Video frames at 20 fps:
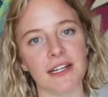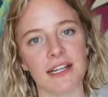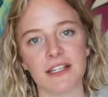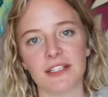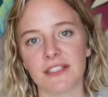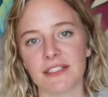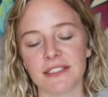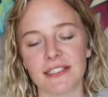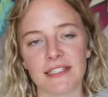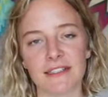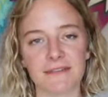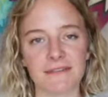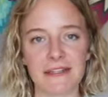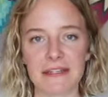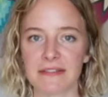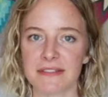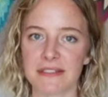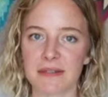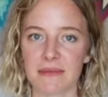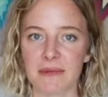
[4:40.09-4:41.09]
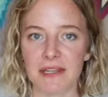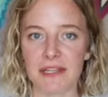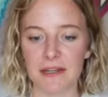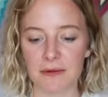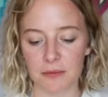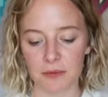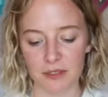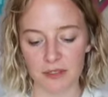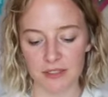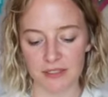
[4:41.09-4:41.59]
I just kind of found something
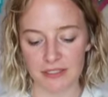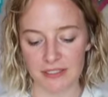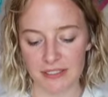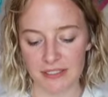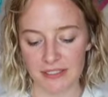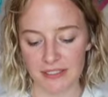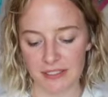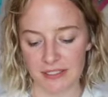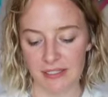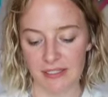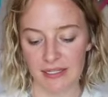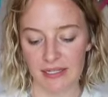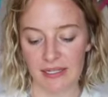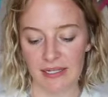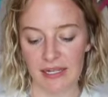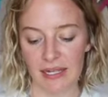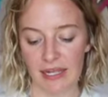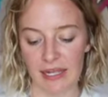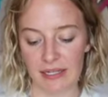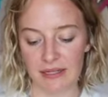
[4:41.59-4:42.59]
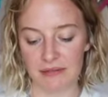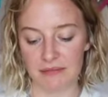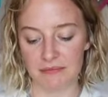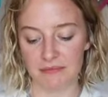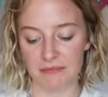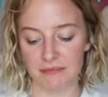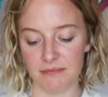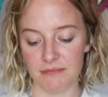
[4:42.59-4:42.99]
that worked and,